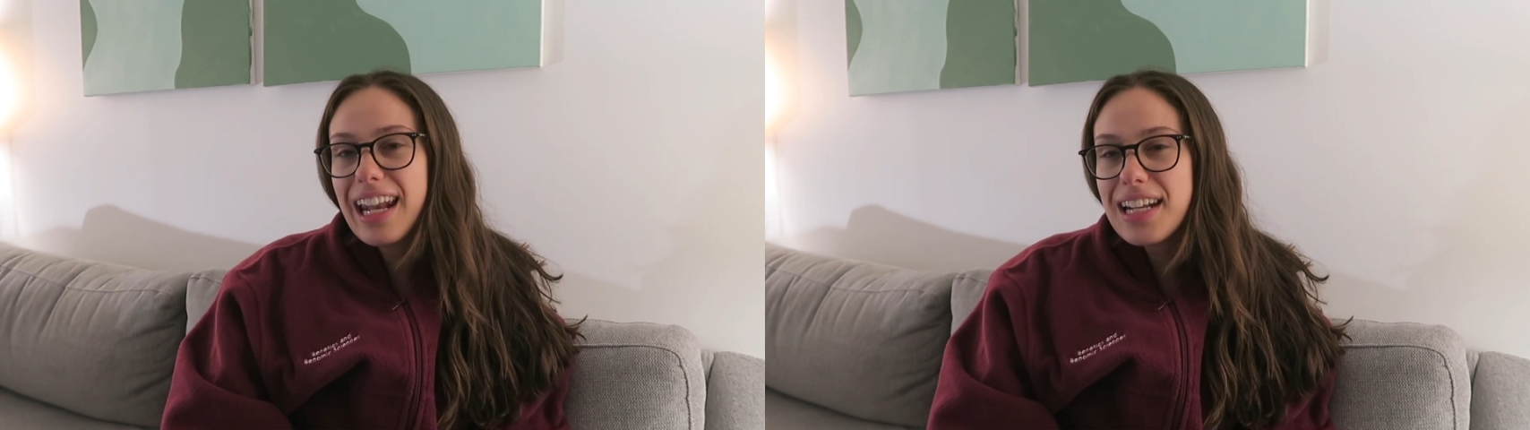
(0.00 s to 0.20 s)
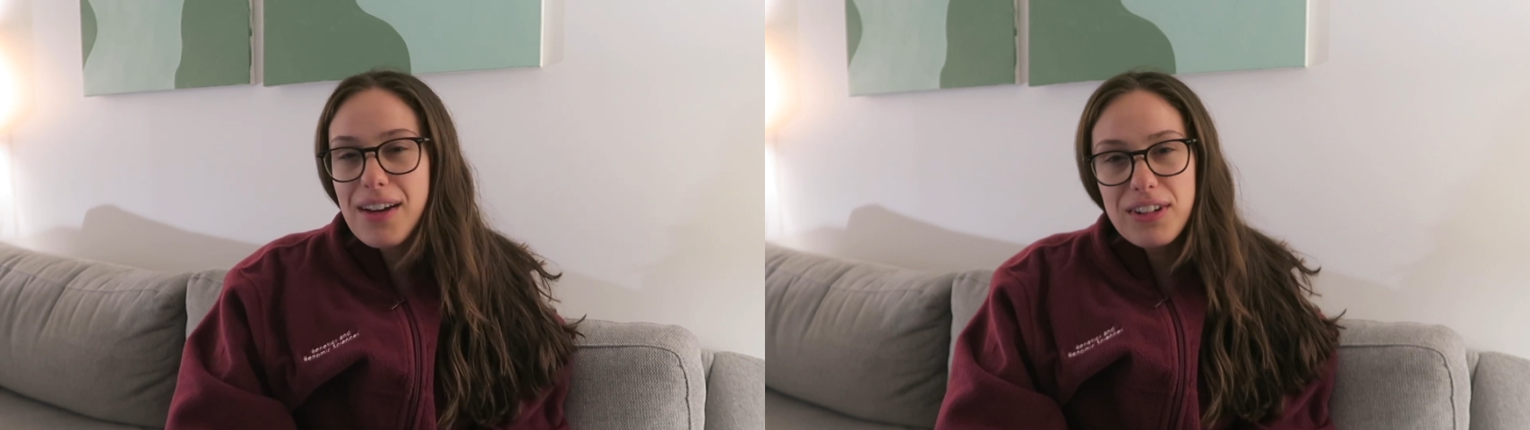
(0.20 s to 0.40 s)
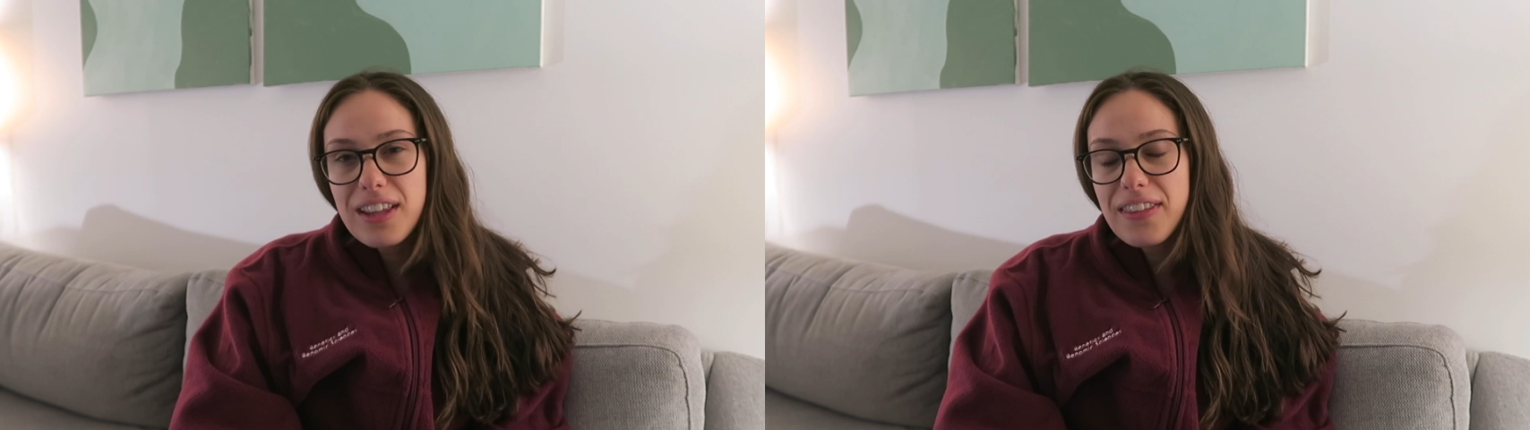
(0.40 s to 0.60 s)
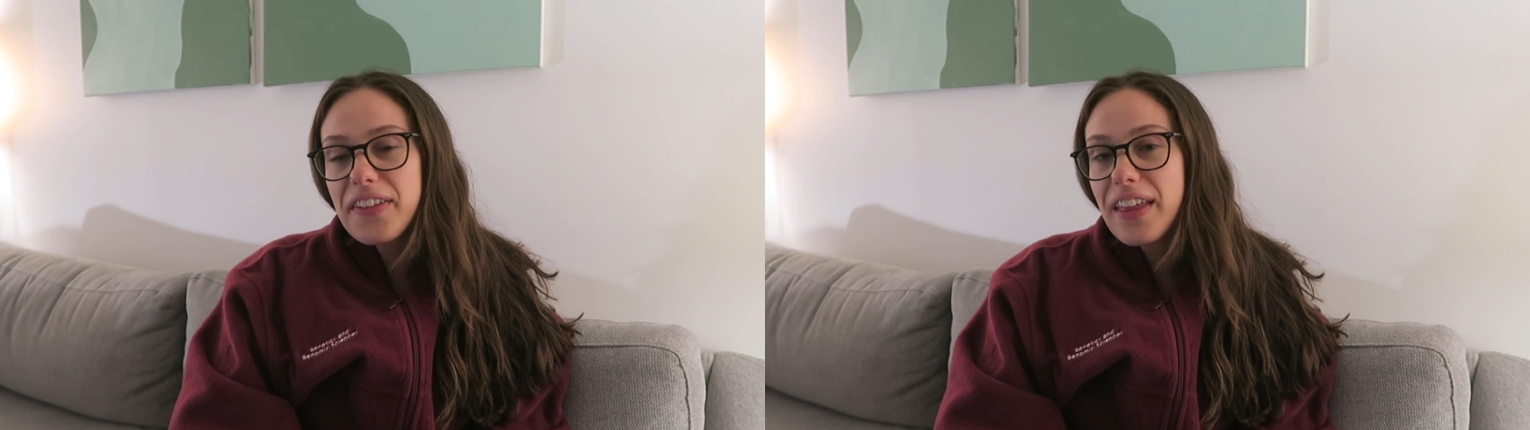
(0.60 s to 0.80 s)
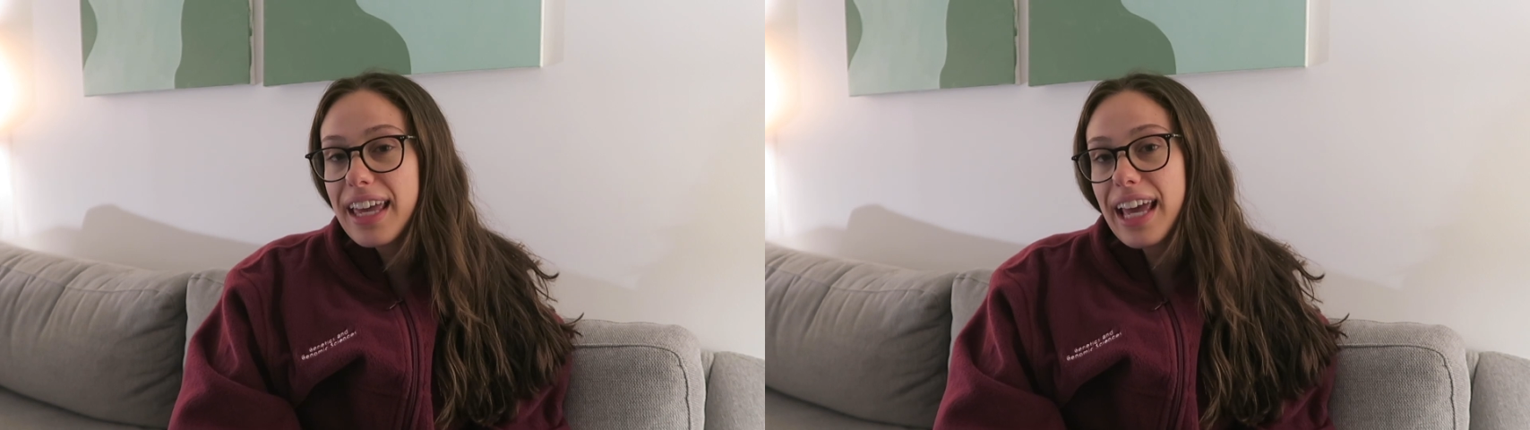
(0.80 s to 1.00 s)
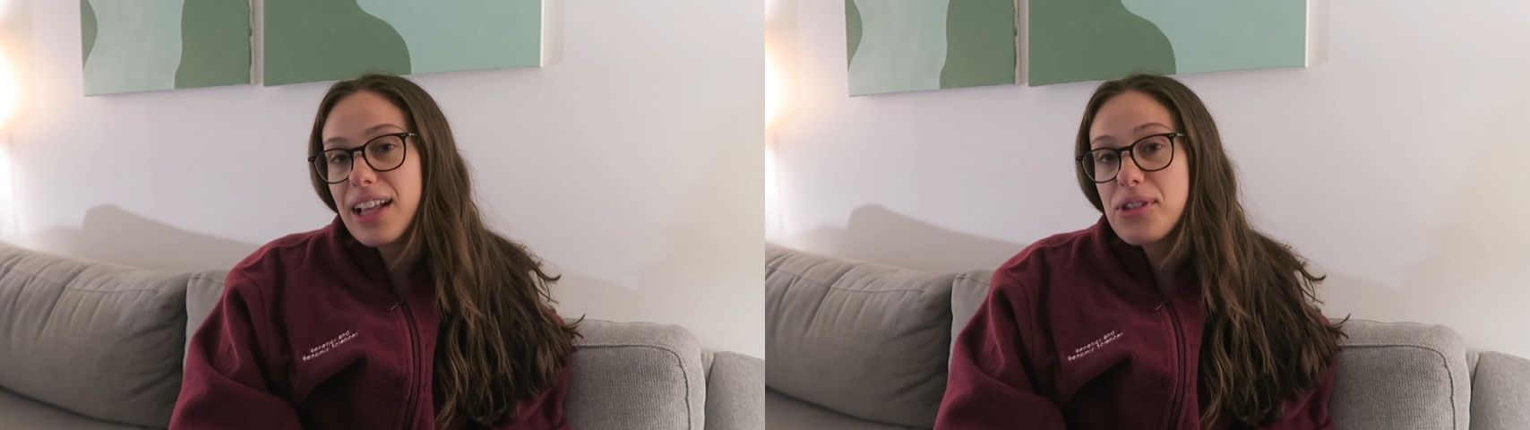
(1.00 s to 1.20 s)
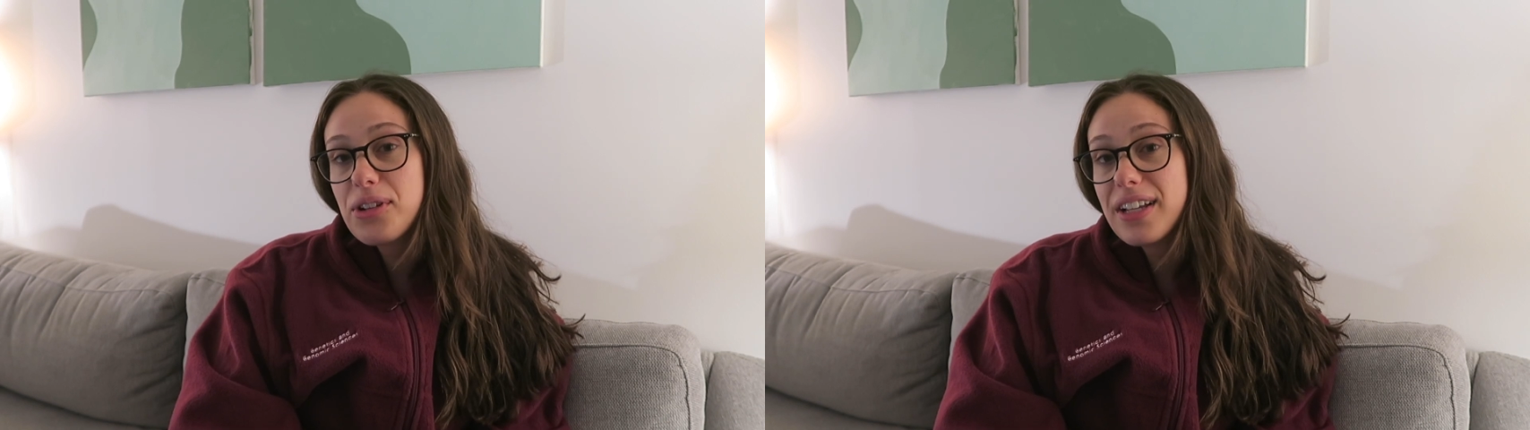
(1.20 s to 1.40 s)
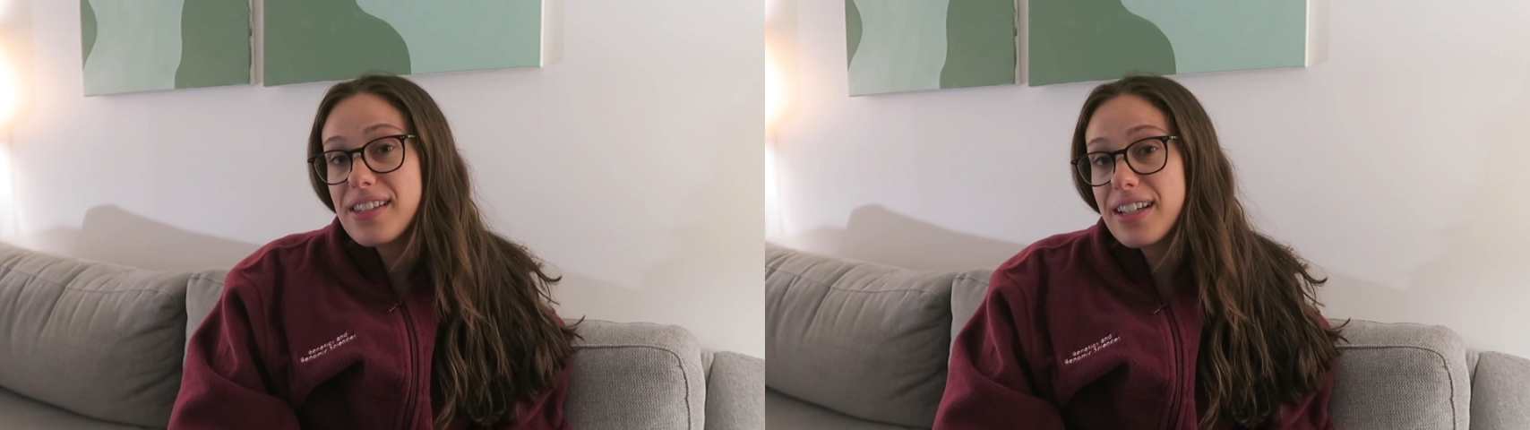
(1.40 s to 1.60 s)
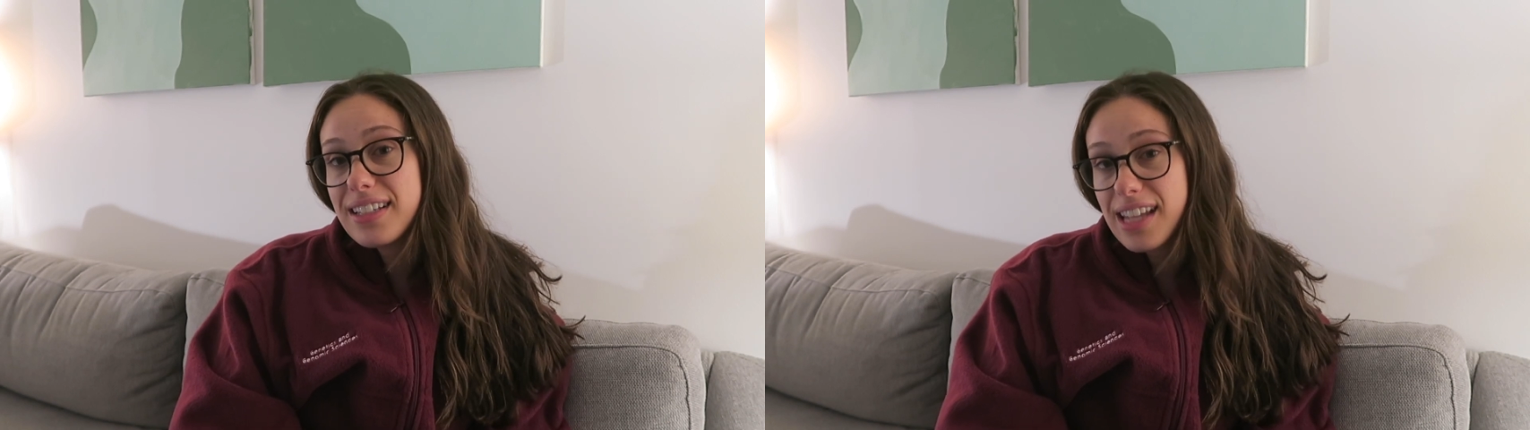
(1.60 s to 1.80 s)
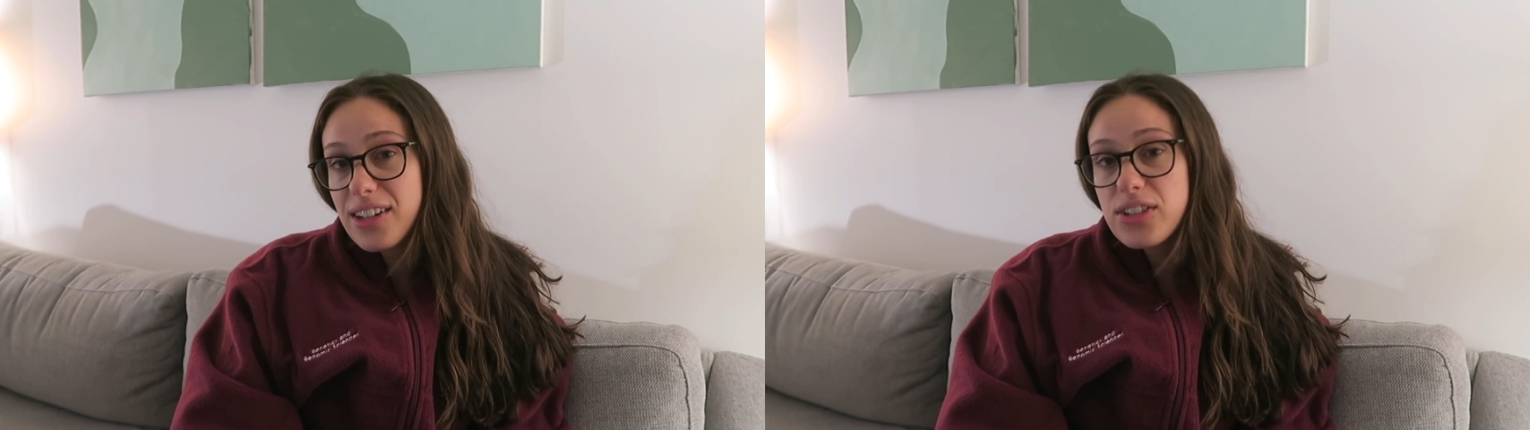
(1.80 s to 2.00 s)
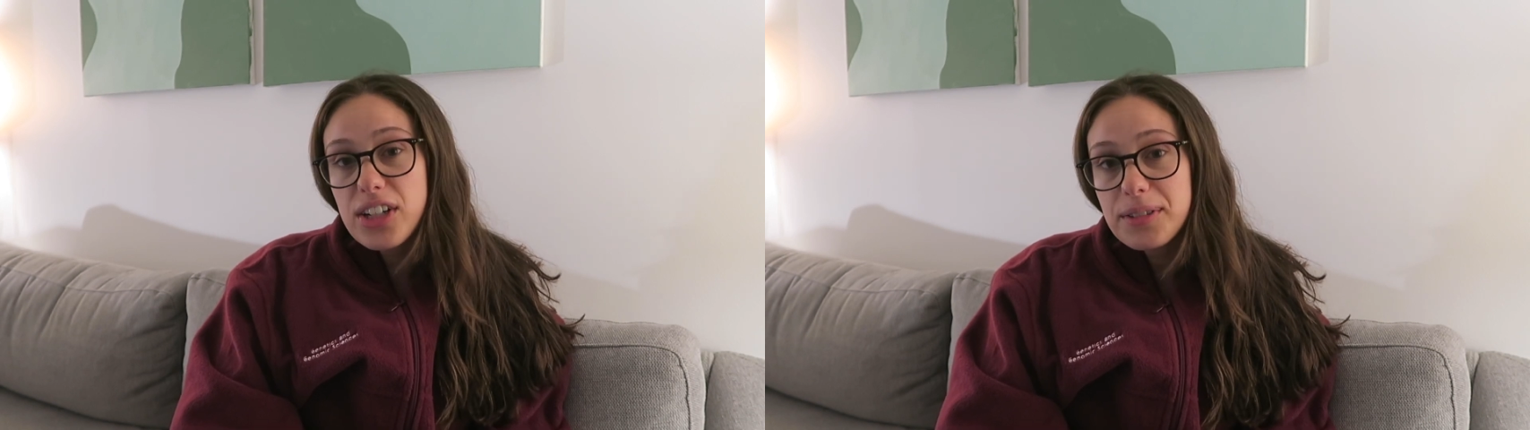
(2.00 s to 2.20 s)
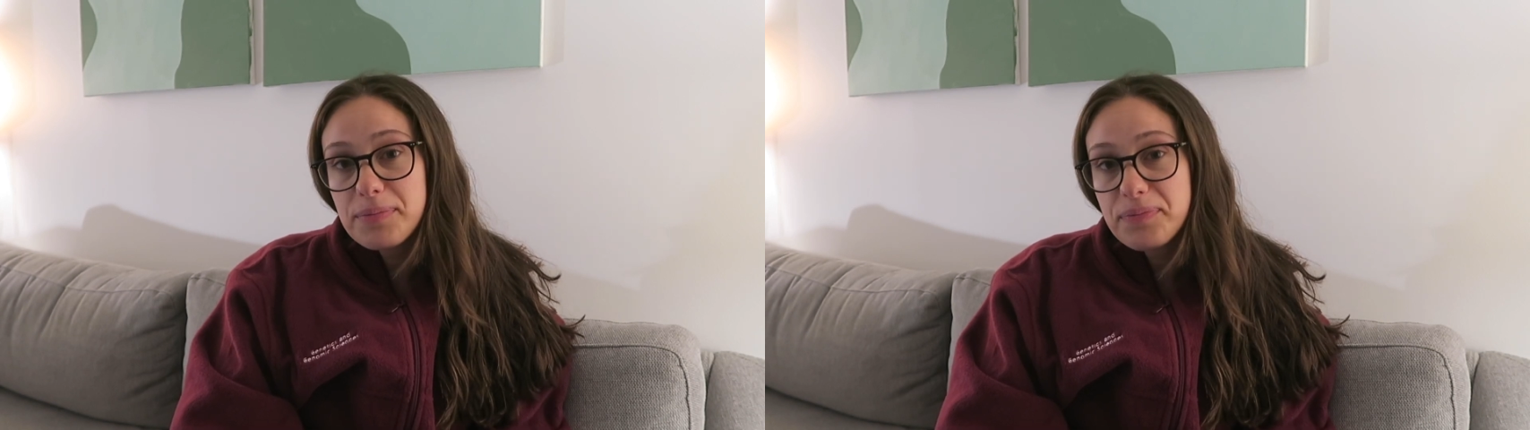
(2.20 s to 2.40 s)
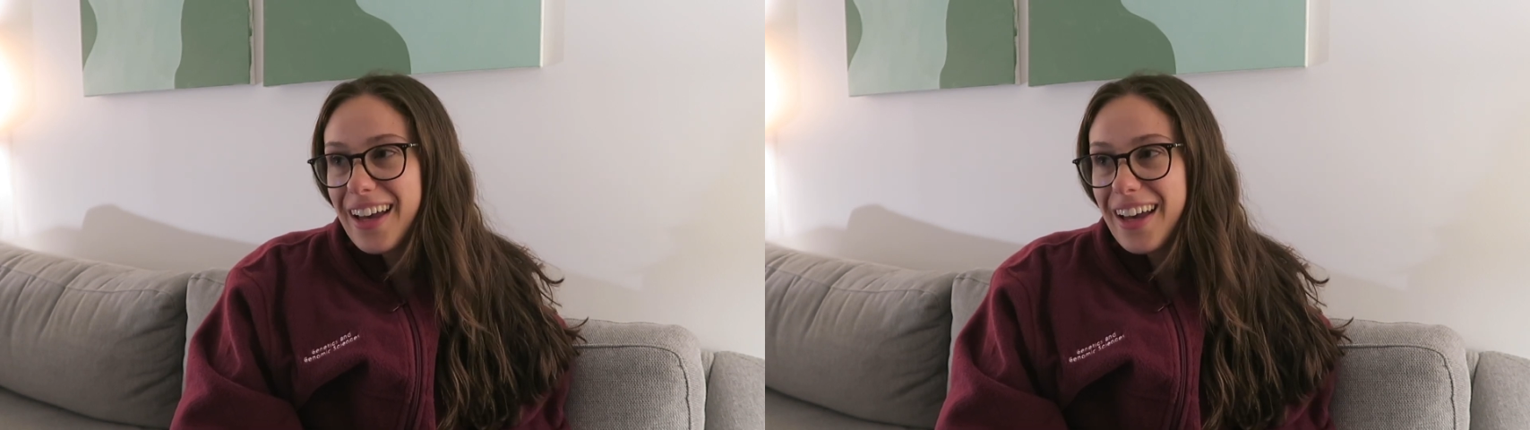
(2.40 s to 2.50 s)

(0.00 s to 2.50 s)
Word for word: And I definitely think that cancer is a contender.